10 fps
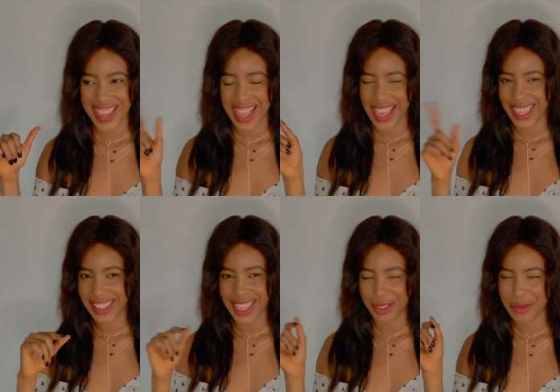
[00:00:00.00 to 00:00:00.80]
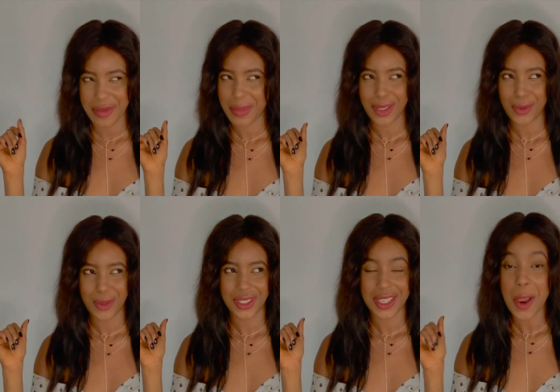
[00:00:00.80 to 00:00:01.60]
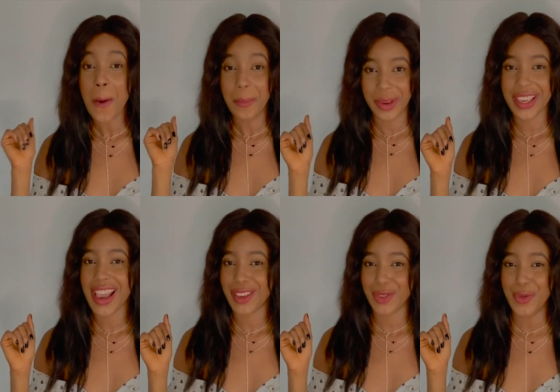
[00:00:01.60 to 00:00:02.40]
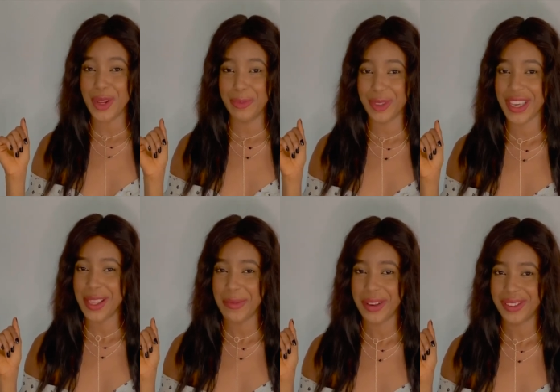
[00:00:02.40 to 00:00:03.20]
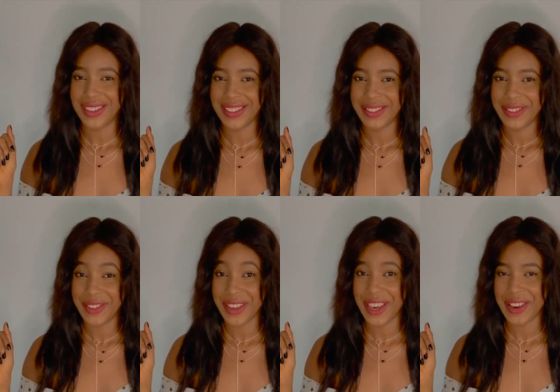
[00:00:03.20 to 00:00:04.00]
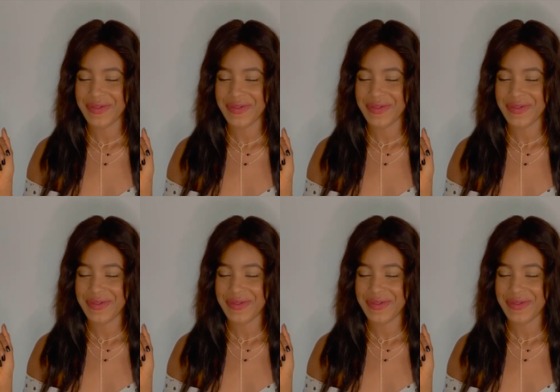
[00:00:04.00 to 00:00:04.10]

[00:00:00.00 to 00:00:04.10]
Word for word: I, I don't remember the word but yeah I know what i'm talking about okay